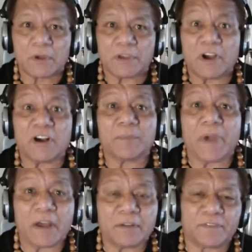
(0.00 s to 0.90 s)
Young
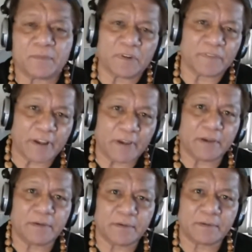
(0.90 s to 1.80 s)
man from
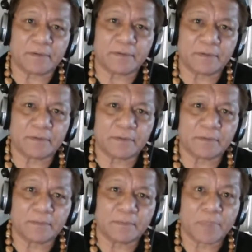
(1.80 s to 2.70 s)
Hawaii,
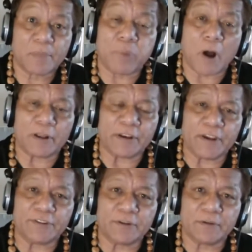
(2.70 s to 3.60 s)

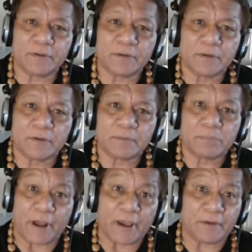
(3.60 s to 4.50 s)
Polynesian,
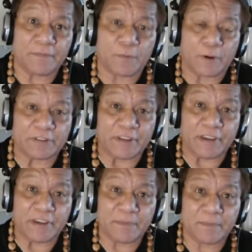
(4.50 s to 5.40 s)
playing for a
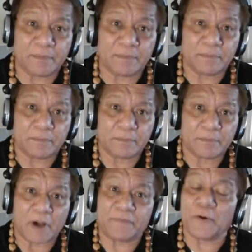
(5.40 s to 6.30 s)
team,
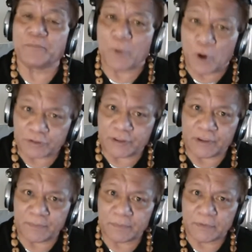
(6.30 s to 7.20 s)
a football
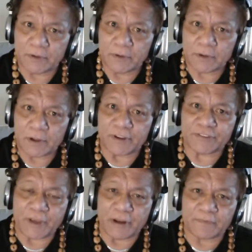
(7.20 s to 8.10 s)
team in the
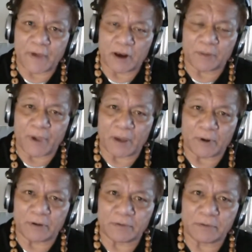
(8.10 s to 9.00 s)
state of
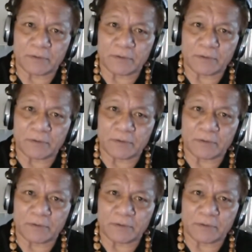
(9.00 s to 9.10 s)
Alabama.